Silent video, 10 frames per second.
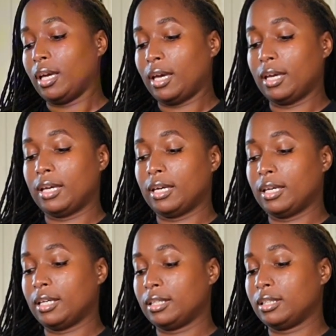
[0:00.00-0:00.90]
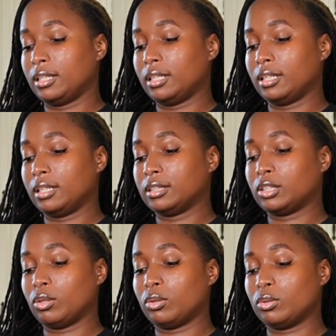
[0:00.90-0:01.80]
And
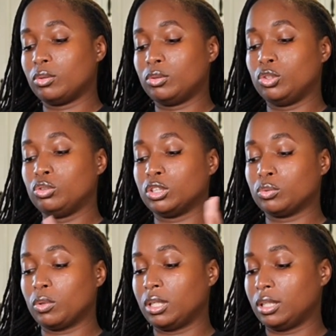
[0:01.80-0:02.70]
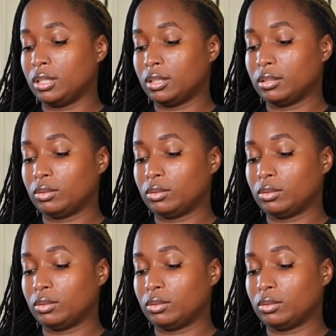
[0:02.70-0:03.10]
so you just wanna,